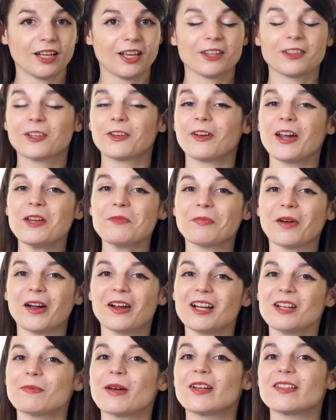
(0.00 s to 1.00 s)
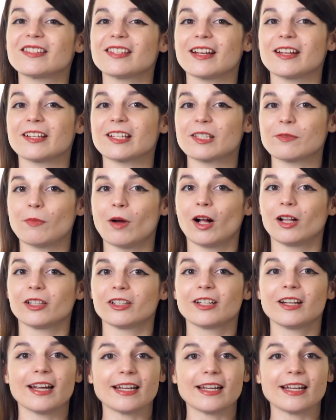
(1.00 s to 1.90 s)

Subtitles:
The great part about setting smaller,